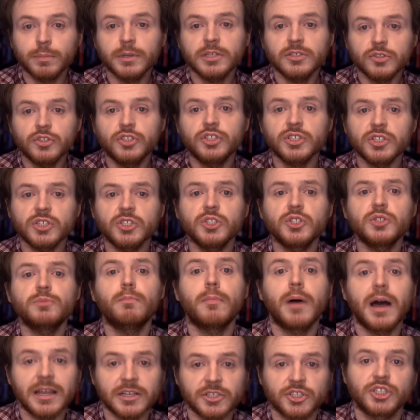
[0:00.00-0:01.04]
but just as
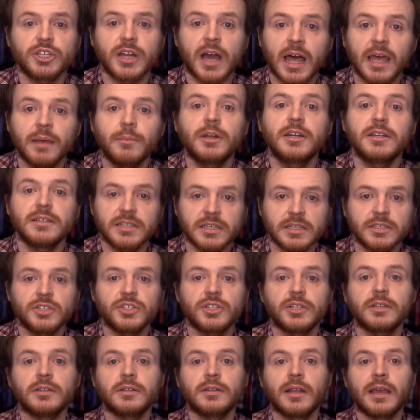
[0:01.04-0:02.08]
much time and
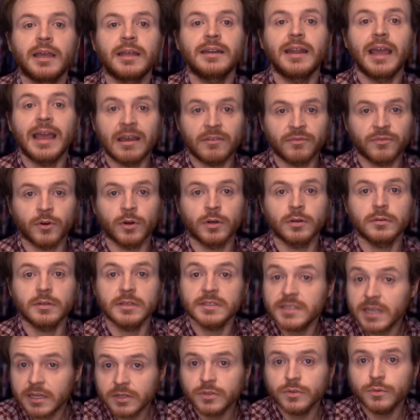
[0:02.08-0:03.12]
attention and effort
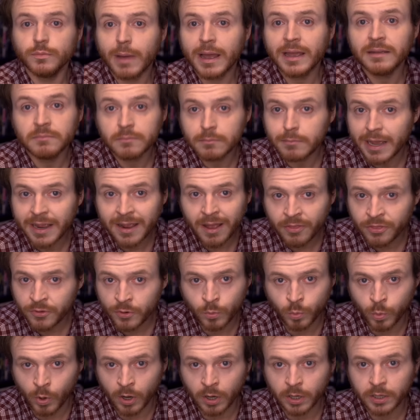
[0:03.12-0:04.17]
as I do my other
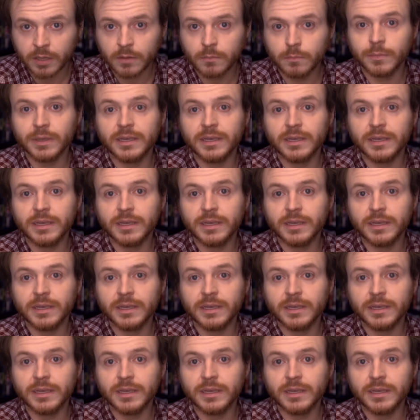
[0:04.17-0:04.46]
work.